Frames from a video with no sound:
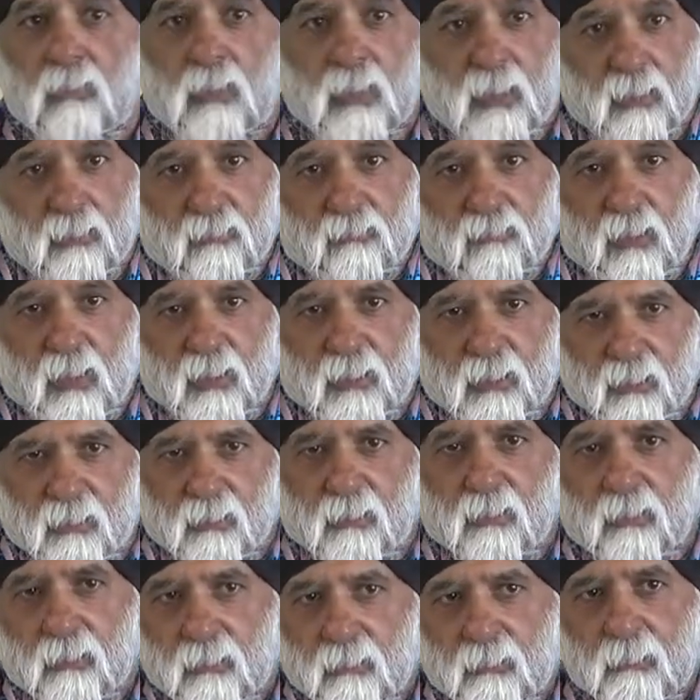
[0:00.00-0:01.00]
really
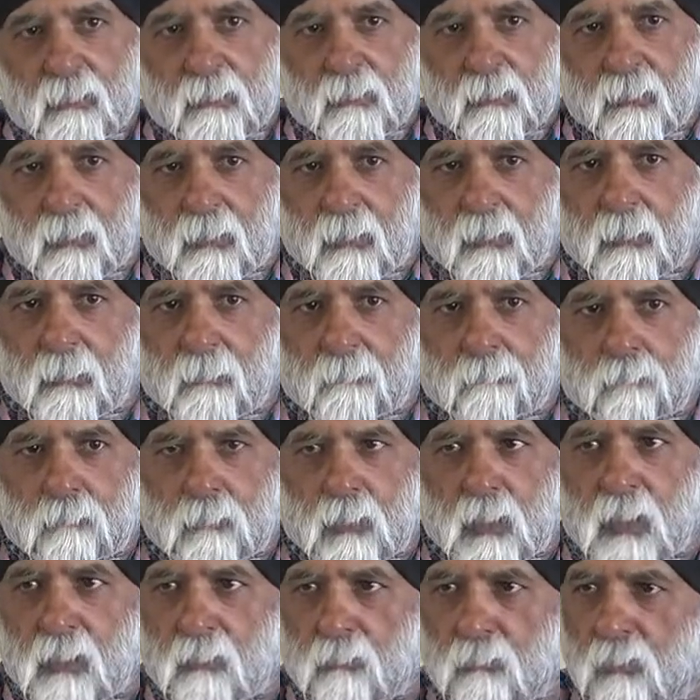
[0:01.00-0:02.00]
excited.
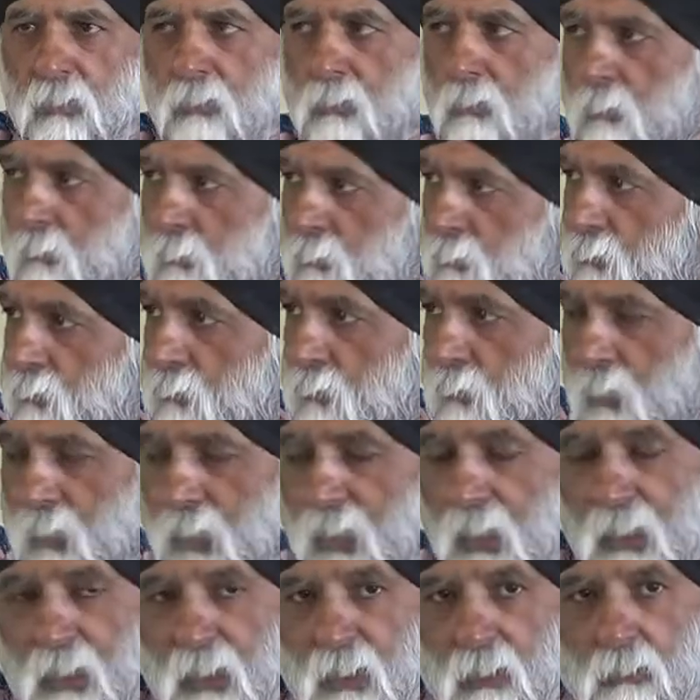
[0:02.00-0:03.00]
We're
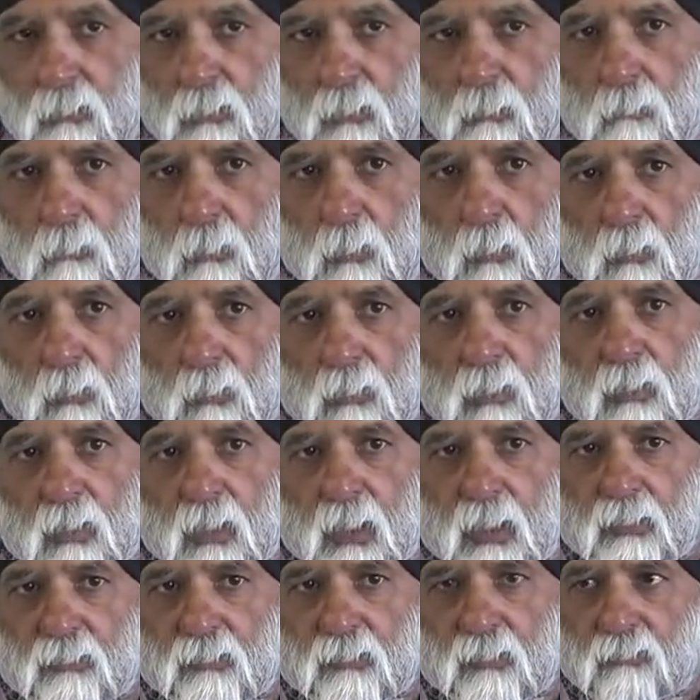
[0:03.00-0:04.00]
getting a lot more.
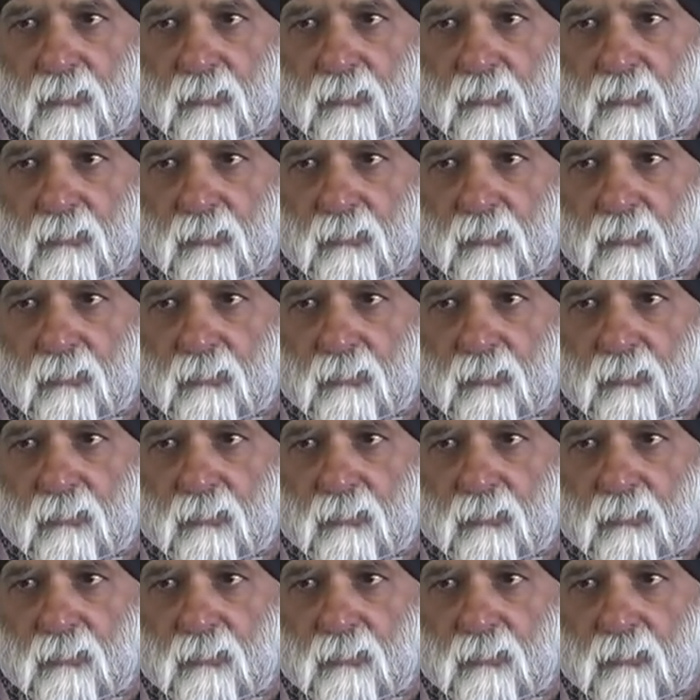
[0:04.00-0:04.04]
As